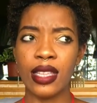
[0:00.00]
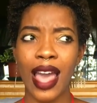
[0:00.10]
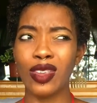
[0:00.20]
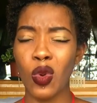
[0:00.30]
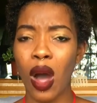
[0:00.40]

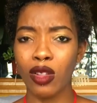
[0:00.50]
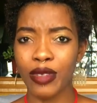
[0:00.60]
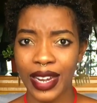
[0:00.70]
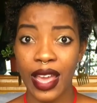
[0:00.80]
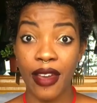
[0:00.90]
that you
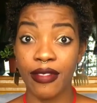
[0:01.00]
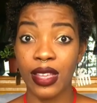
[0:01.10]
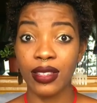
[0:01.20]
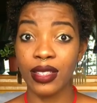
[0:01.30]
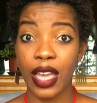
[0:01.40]
already have
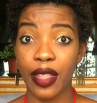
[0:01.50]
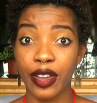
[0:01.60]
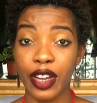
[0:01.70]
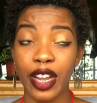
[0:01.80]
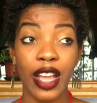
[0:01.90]
things
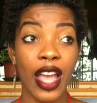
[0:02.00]
together.